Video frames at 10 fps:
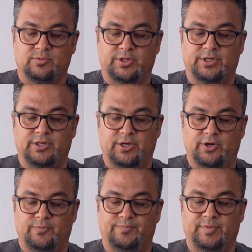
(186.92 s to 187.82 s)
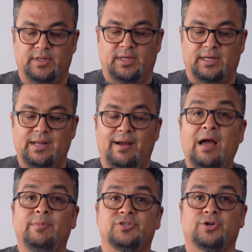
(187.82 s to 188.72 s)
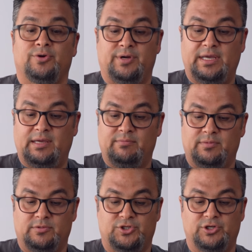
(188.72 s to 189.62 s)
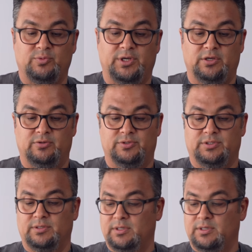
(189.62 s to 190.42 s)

we're good to go. Now how much cream should we use?